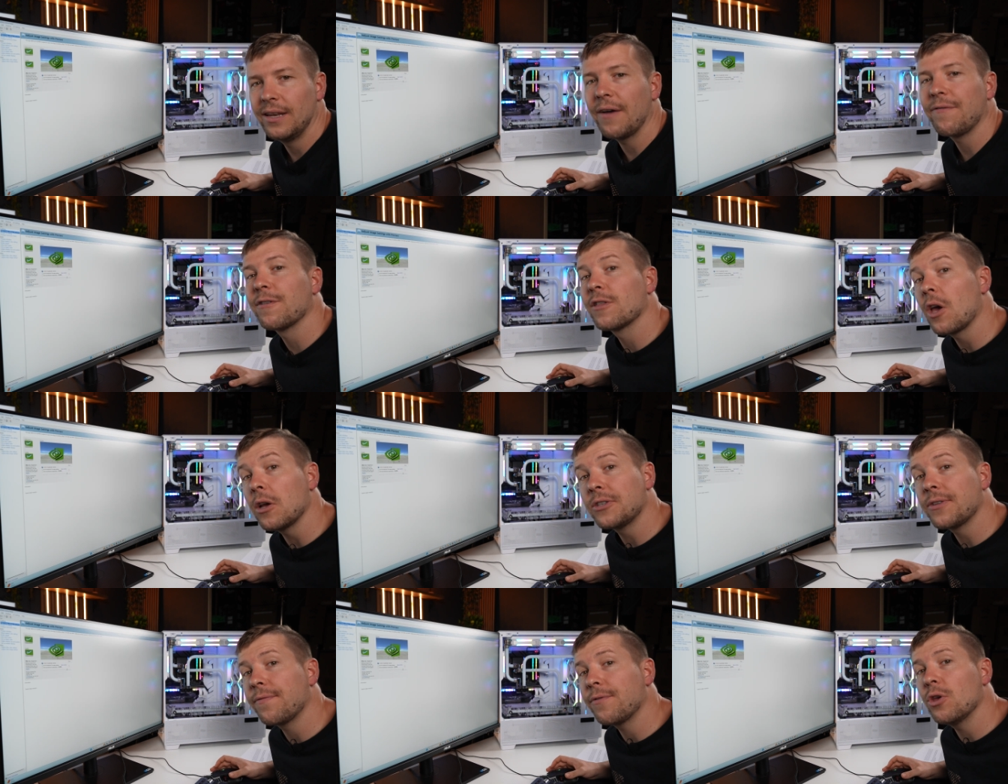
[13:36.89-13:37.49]
Now for
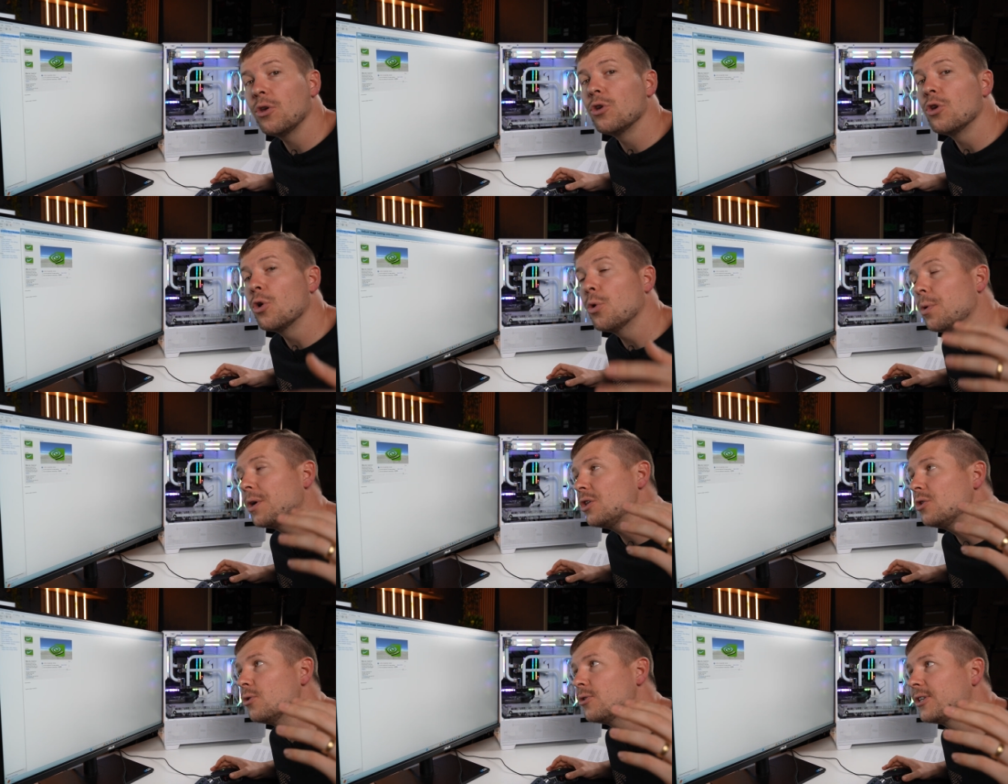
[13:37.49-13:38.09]
those of you
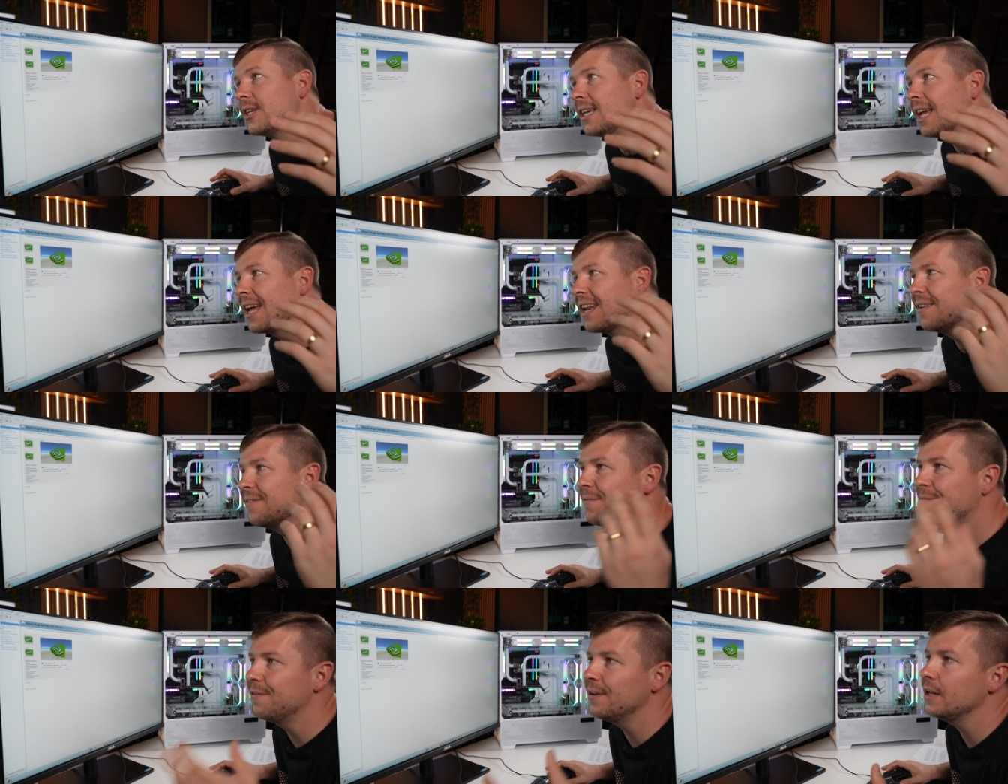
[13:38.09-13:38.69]
who are using an
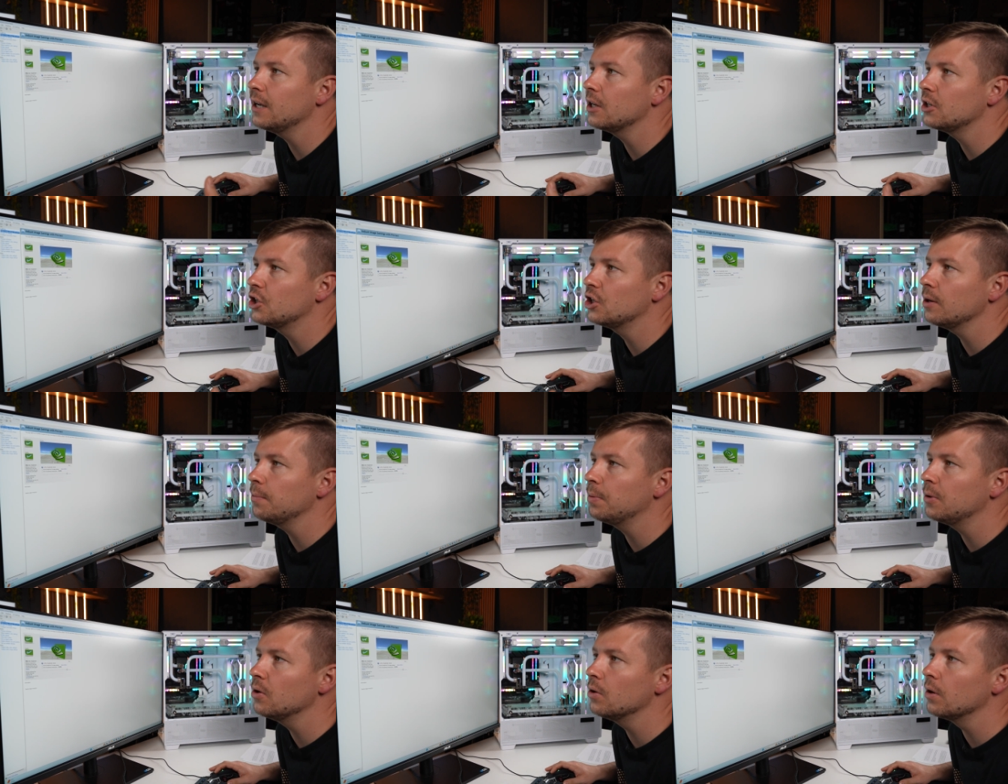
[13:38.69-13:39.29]
NVIDIA
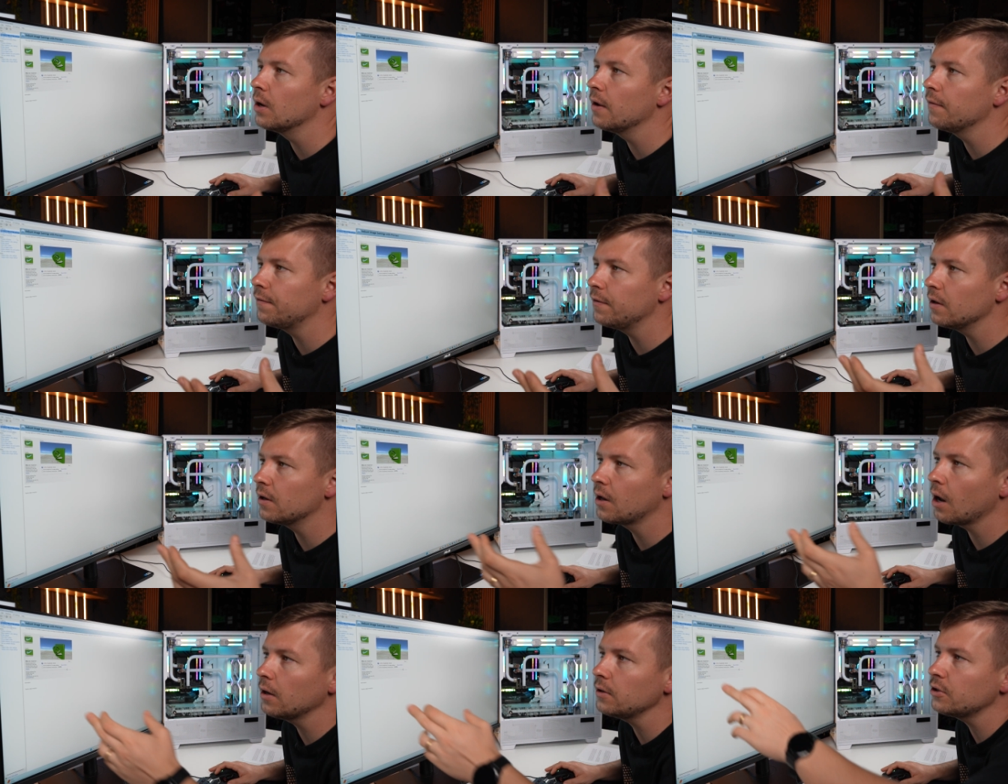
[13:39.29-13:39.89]
G P U, if
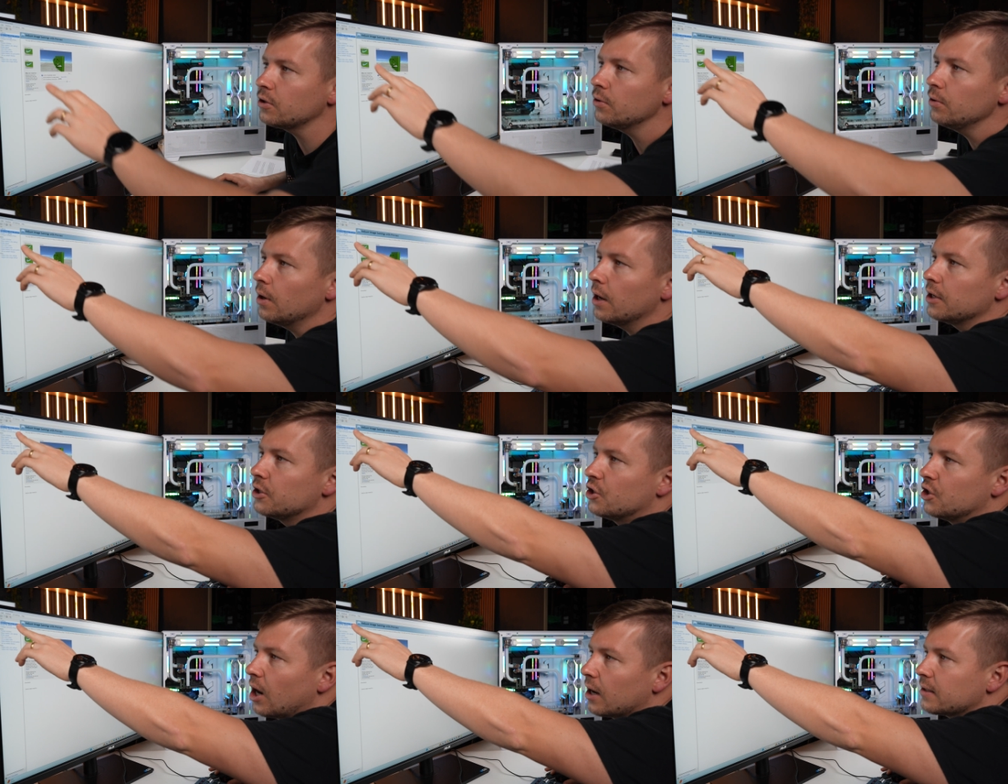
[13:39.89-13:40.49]
you go to
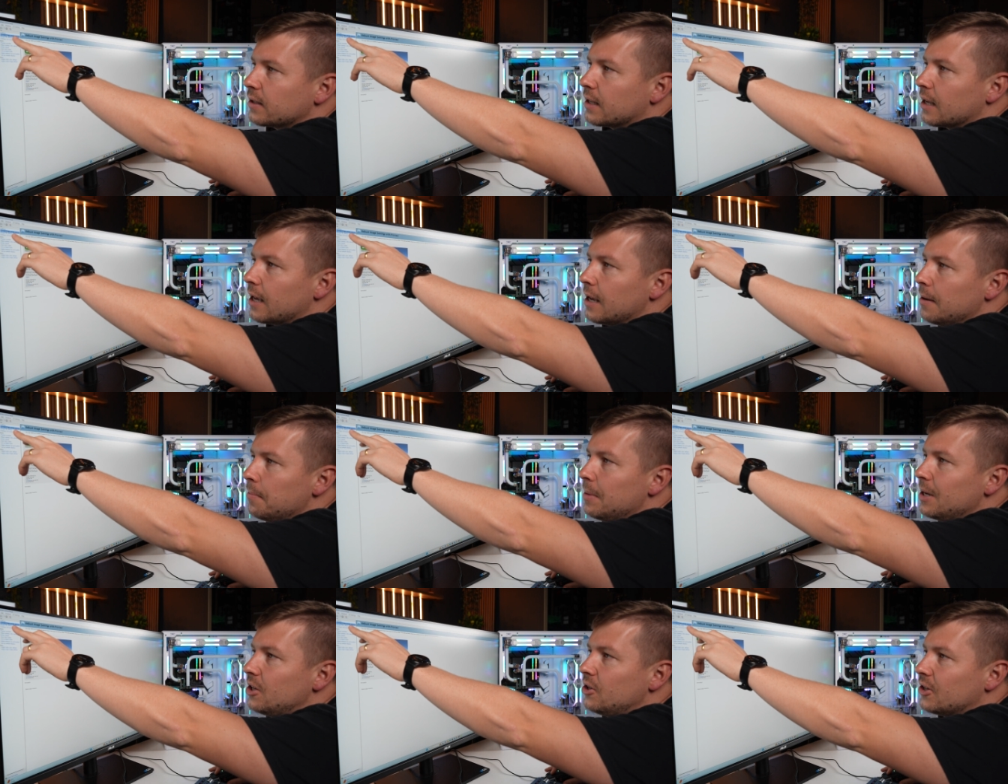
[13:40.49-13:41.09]
adjust
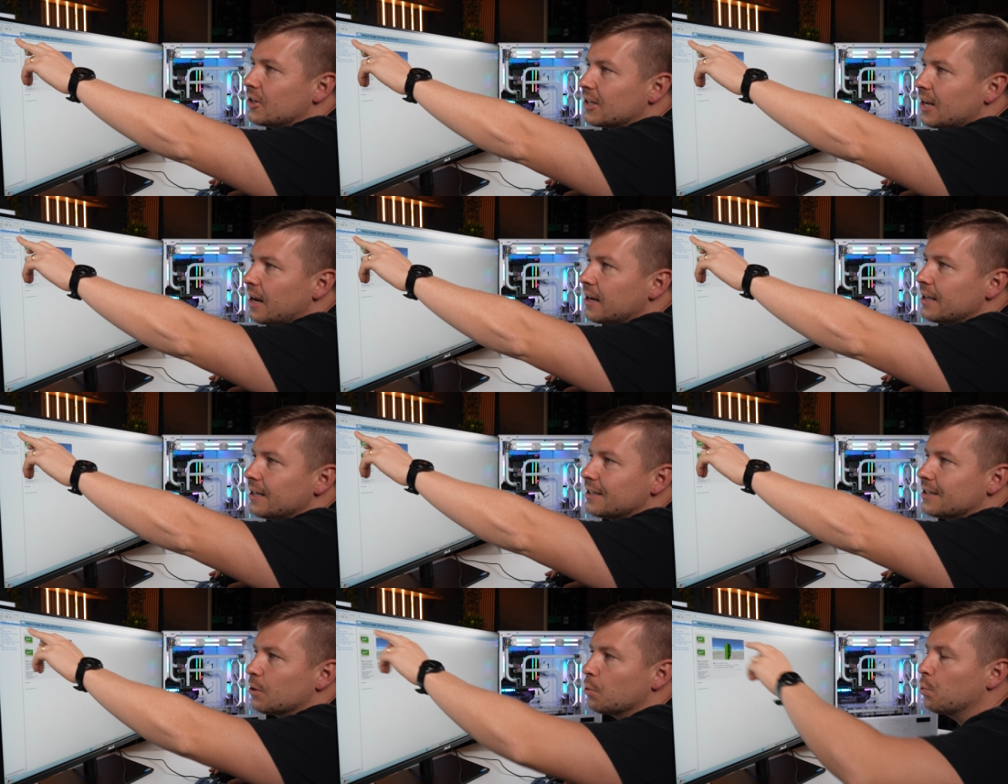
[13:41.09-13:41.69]
image
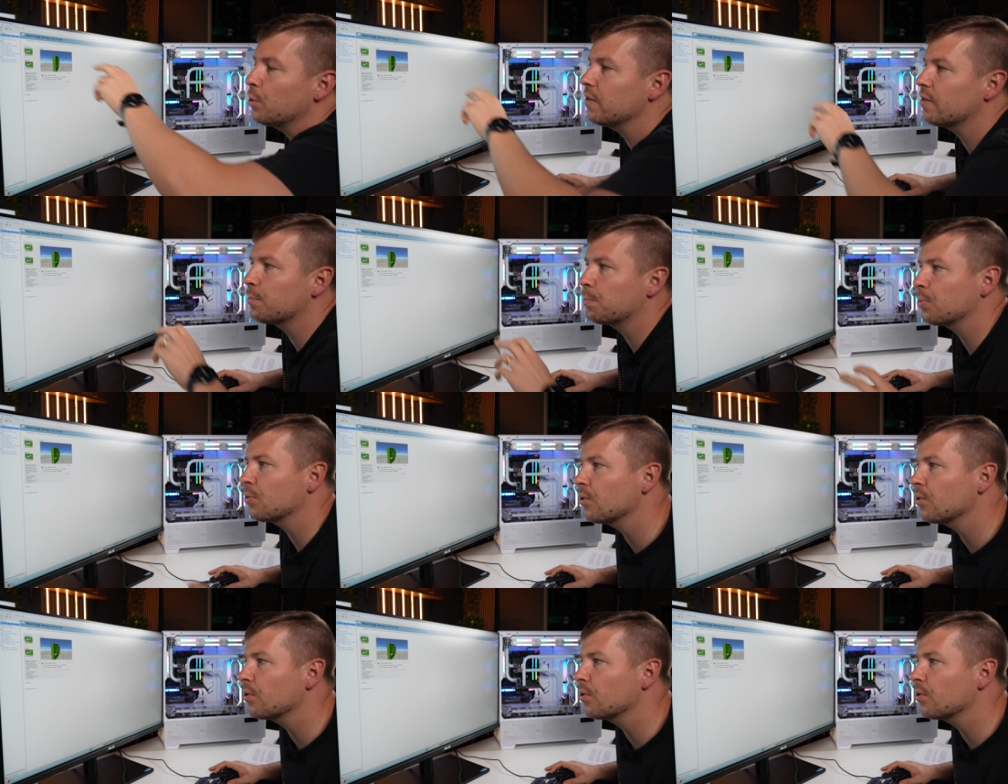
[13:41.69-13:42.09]
settings with